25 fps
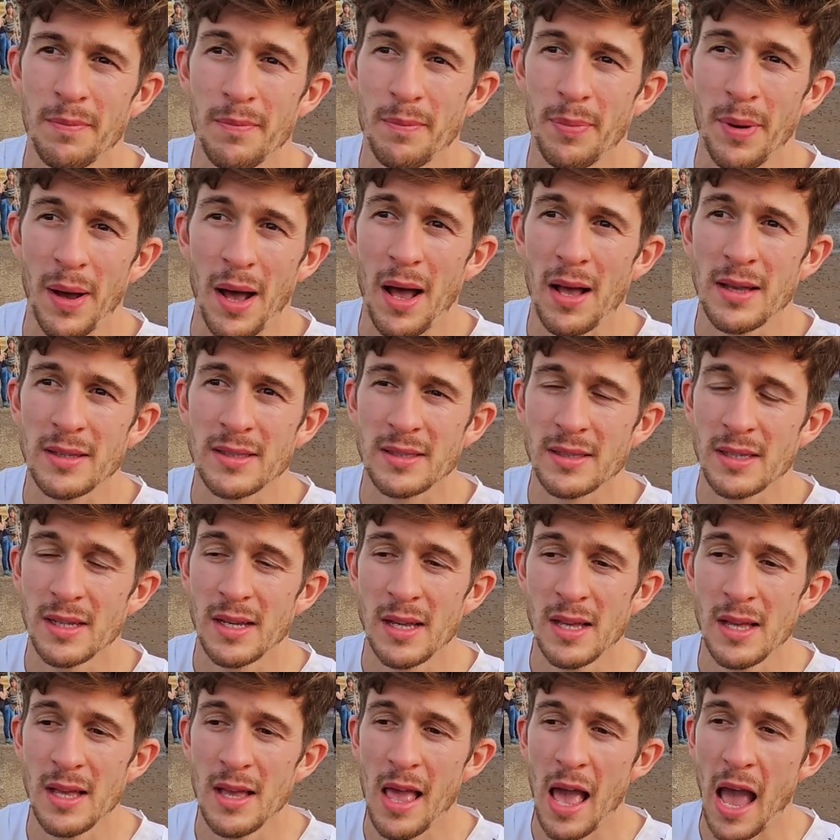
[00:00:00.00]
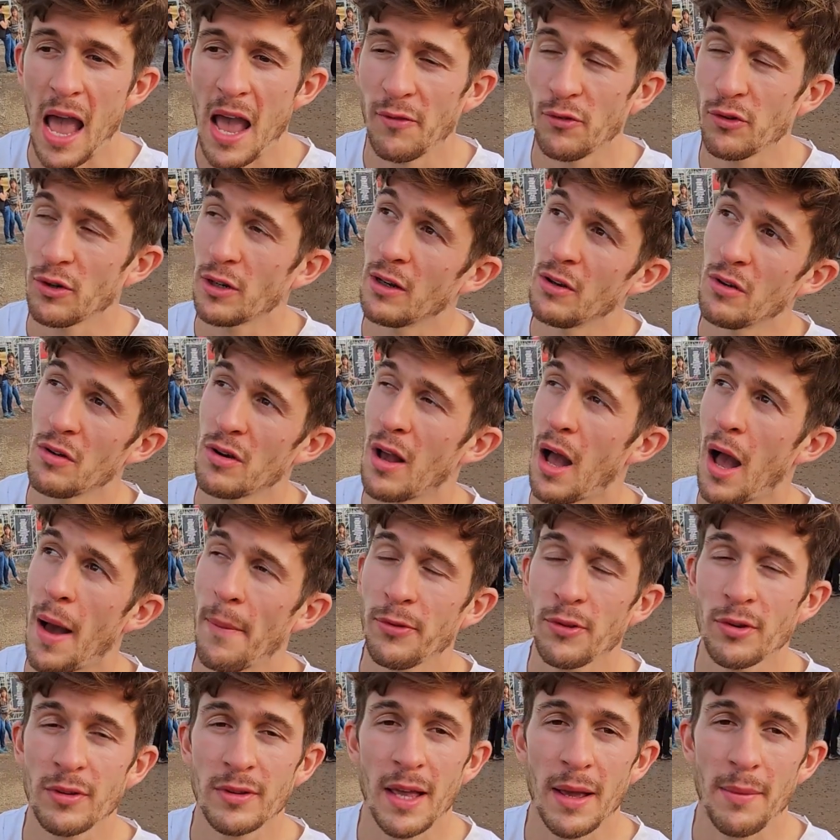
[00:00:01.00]
past, I would look
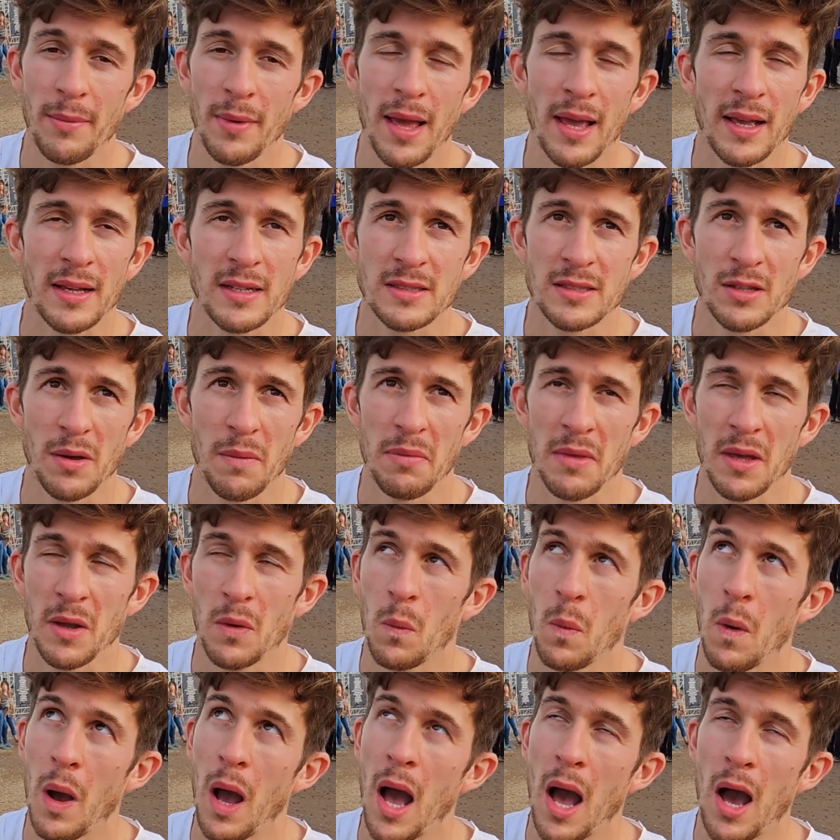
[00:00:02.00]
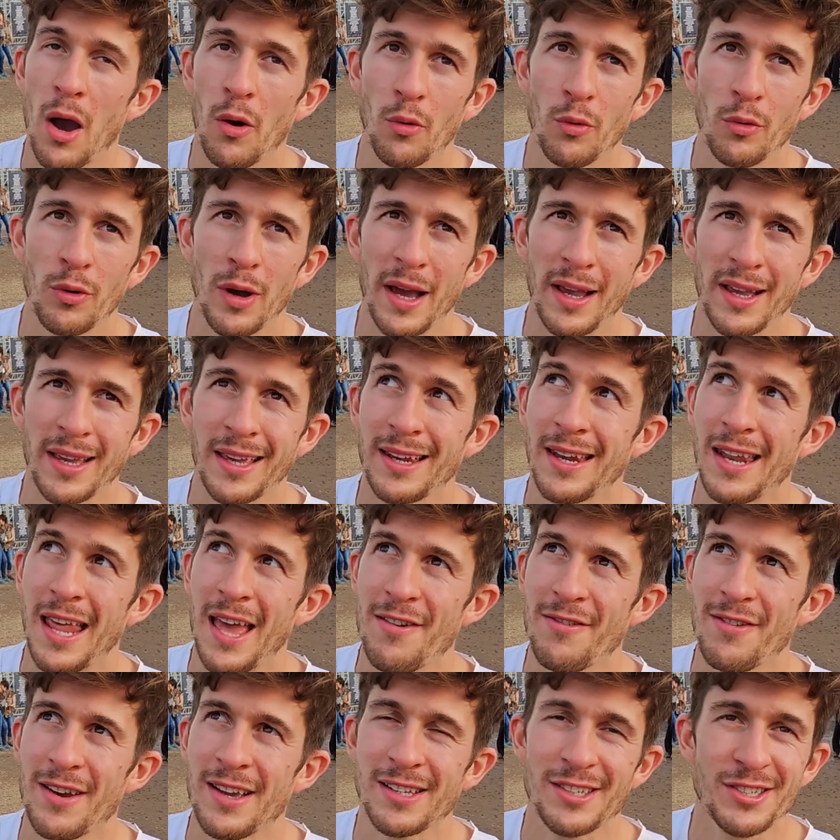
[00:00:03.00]
up to them like something wow. I can
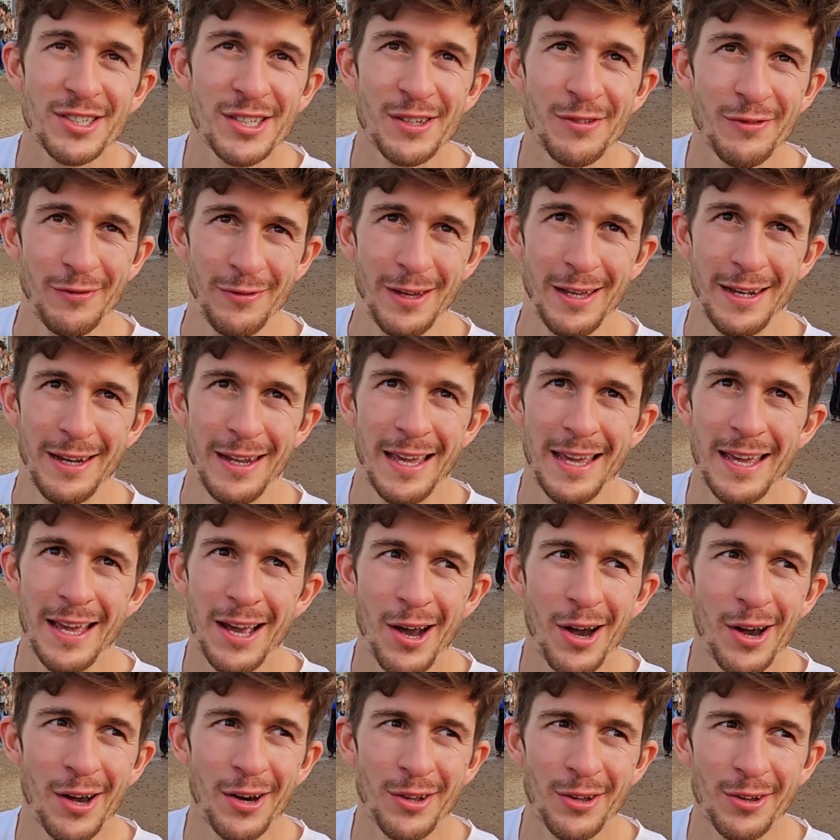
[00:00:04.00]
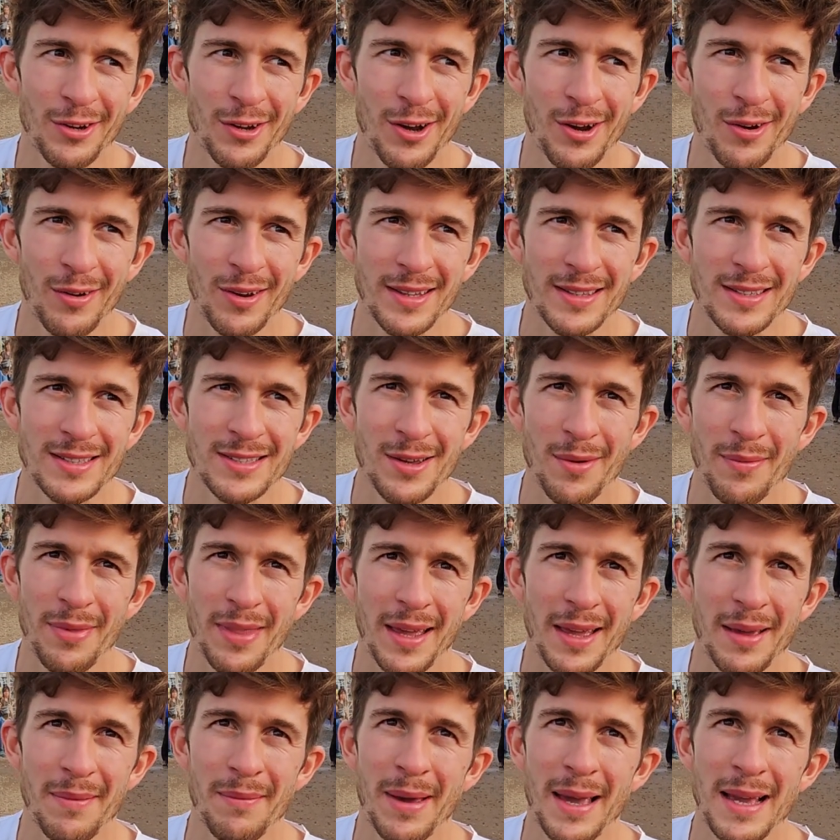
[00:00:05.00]
never achieve where they are. It's
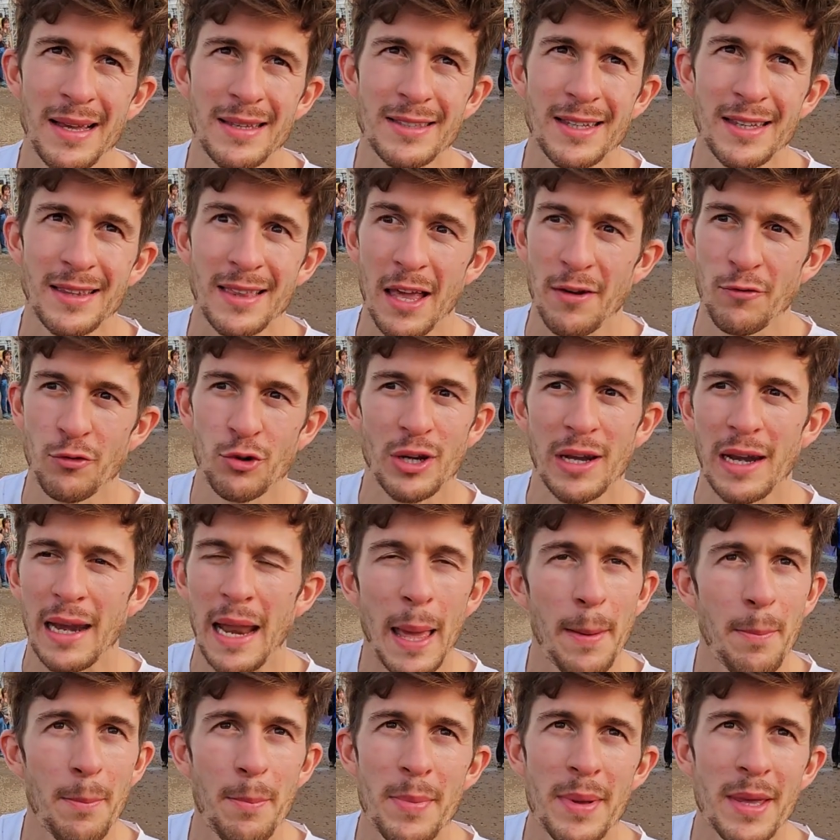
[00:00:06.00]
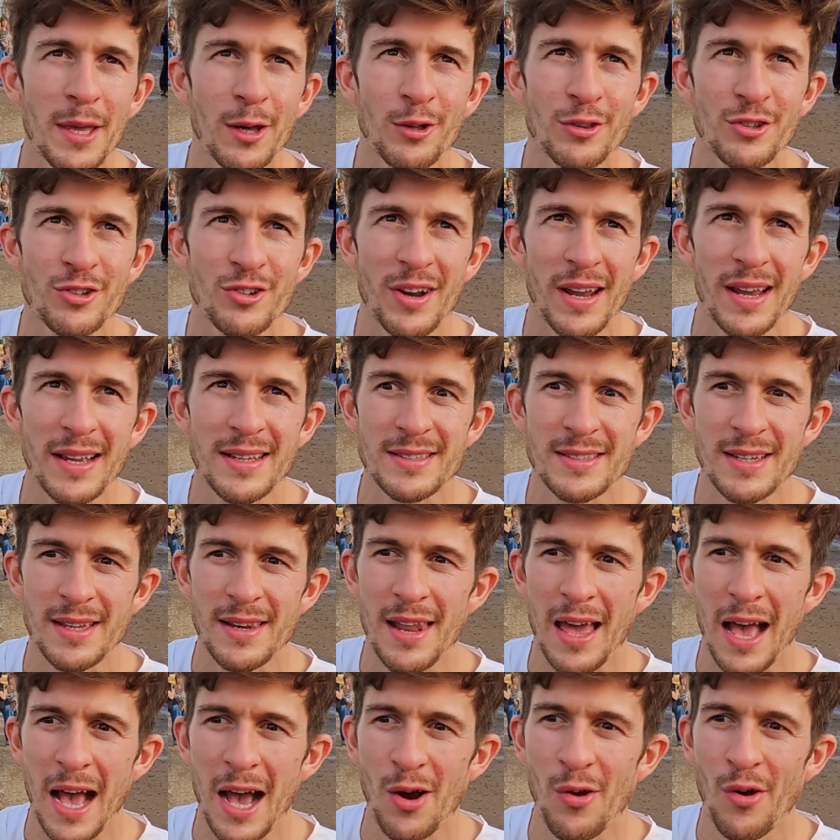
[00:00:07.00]
something amazing. They would lap me on tracks,
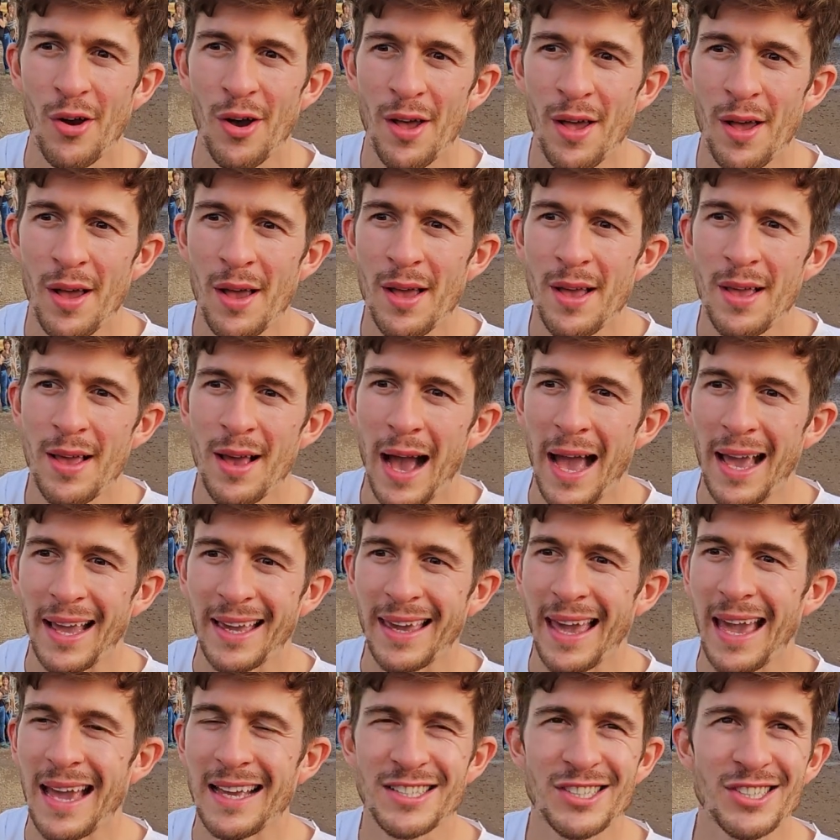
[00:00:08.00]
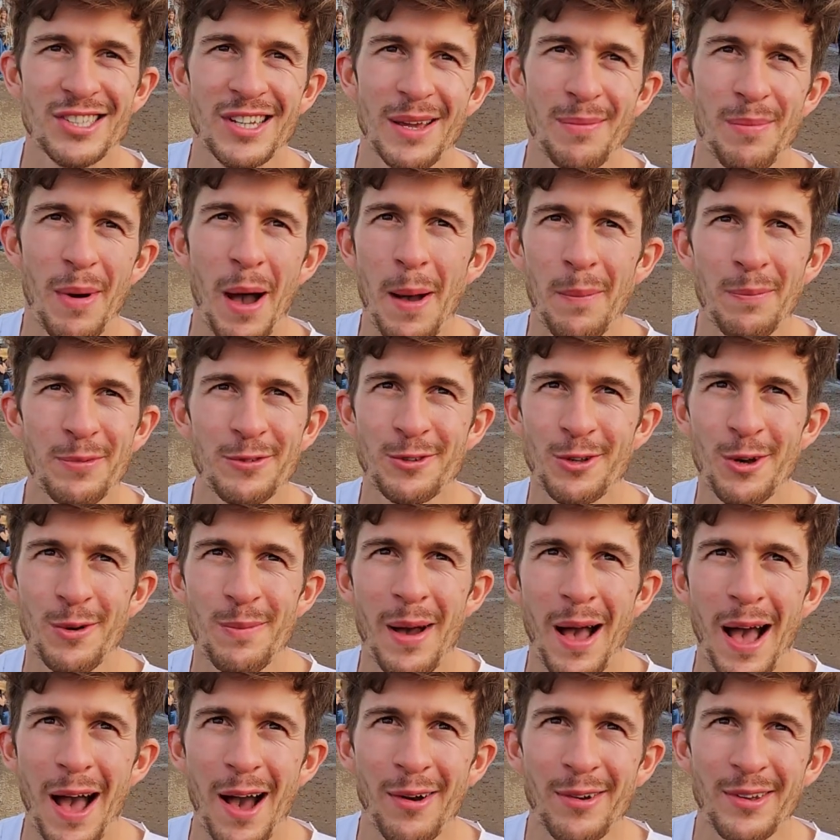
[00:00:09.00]
and now I catch them up
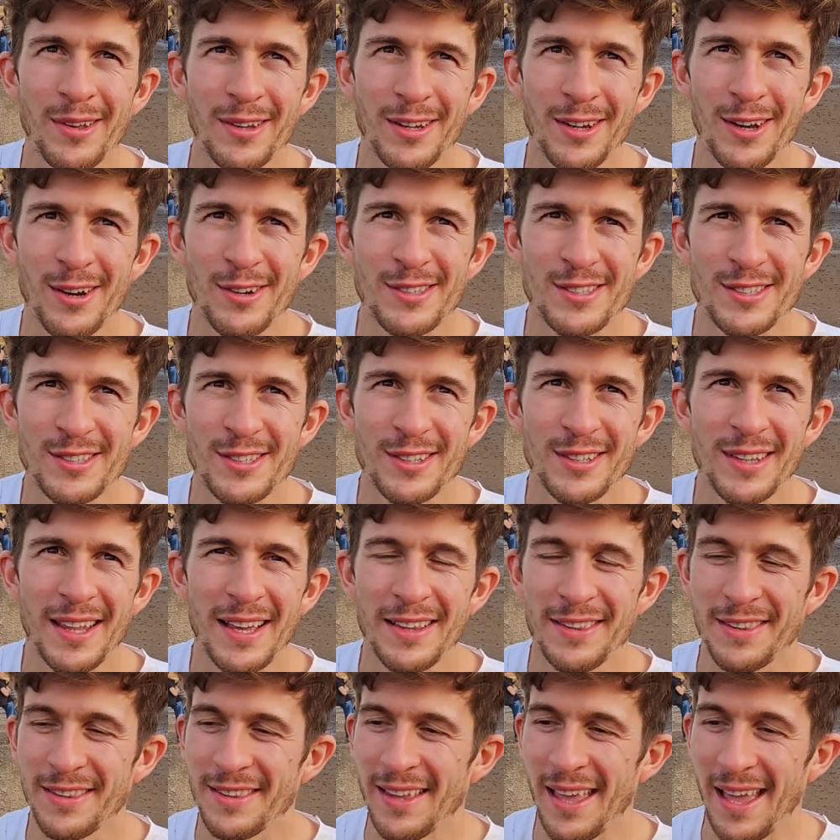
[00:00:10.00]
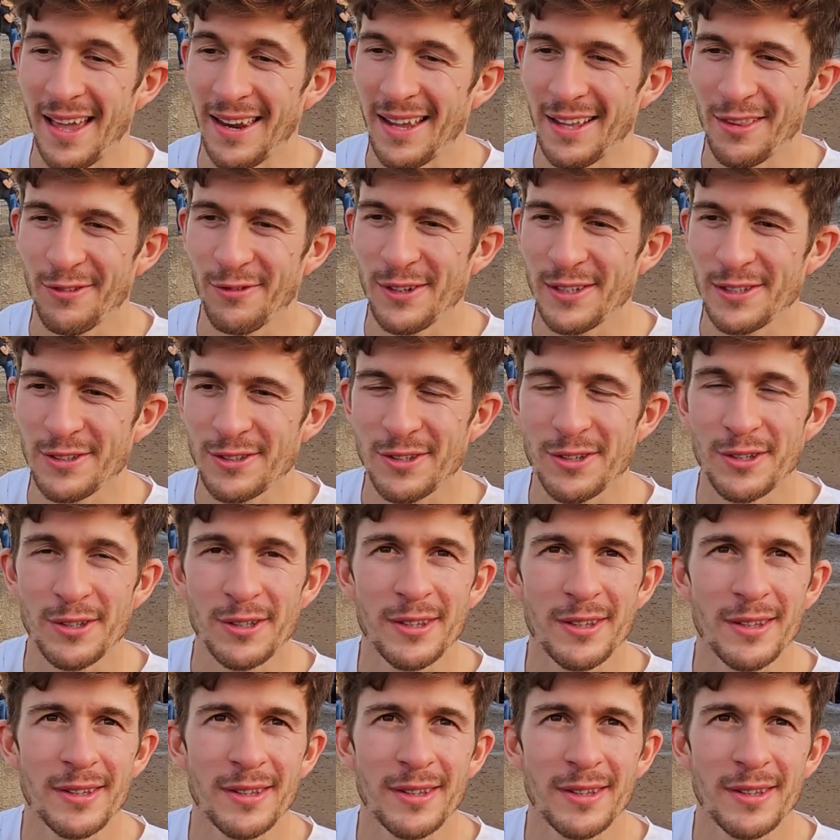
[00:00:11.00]
somehow. So that feels good.